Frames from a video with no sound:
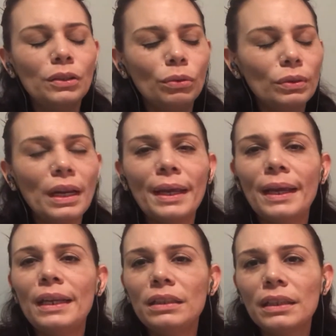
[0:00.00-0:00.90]
Don't let
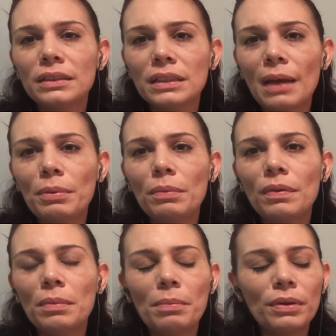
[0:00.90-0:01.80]
anything stop you.
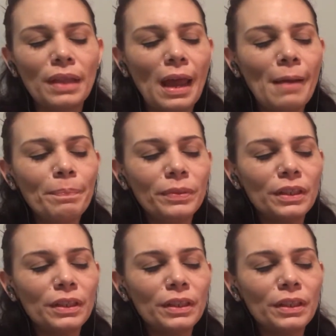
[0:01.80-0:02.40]
Remember that